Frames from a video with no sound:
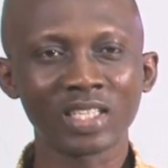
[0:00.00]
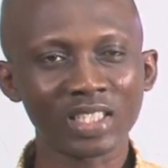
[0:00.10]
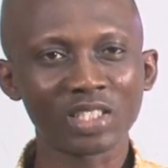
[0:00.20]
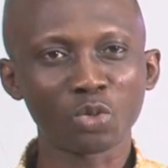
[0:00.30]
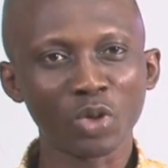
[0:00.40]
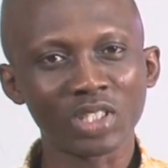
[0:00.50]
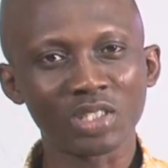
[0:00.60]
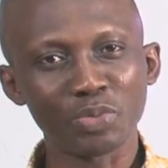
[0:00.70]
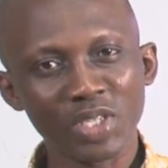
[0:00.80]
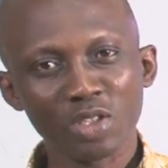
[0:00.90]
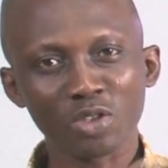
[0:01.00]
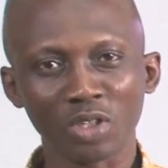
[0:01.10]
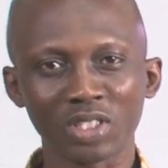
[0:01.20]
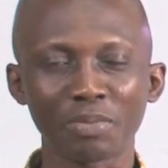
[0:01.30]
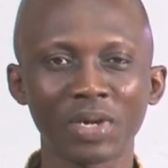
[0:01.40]
That is what is being
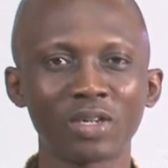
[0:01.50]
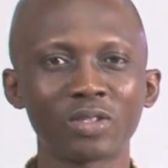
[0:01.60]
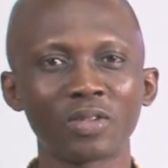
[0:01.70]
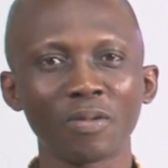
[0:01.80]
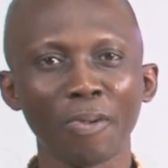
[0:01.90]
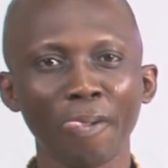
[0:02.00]
talked about.